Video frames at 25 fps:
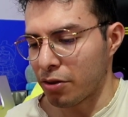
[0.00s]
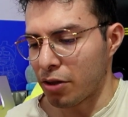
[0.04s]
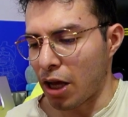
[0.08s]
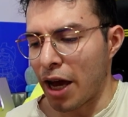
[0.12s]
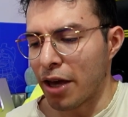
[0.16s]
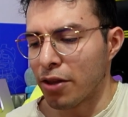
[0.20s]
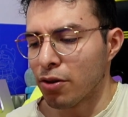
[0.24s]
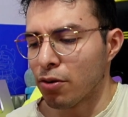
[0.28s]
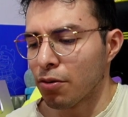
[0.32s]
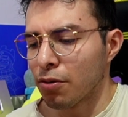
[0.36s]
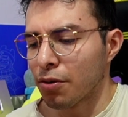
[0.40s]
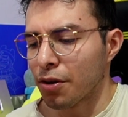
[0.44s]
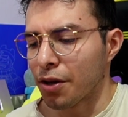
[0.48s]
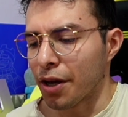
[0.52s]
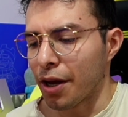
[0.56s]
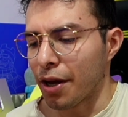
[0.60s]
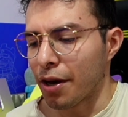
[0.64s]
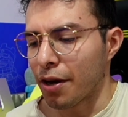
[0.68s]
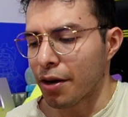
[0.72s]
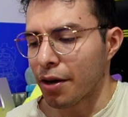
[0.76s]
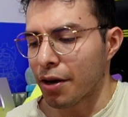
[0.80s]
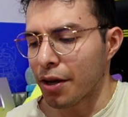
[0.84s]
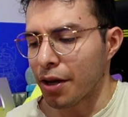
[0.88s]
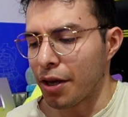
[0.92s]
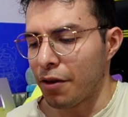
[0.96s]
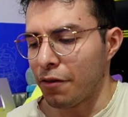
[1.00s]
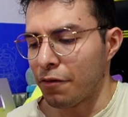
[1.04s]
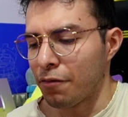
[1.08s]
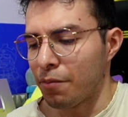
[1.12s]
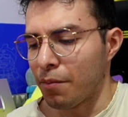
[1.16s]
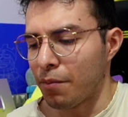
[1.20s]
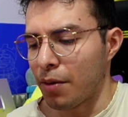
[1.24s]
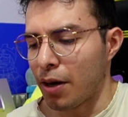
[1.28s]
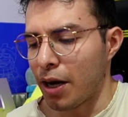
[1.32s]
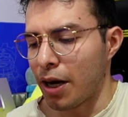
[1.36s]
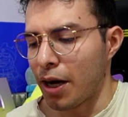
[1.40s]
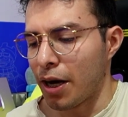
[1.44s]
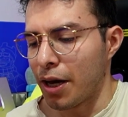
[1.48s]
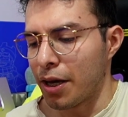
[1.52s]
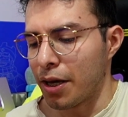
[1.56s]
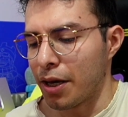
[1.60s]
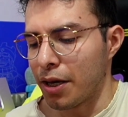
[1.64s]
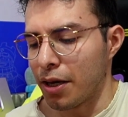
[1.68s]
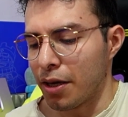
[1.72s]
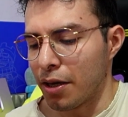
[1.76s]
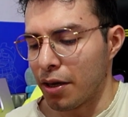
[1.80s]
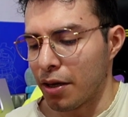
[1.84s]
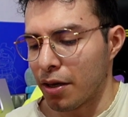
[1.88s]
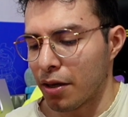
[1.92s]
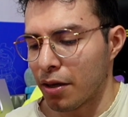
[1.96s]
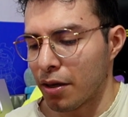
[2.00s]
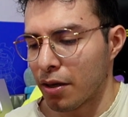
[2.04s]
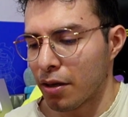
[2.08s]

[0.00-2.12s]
I don't care if my...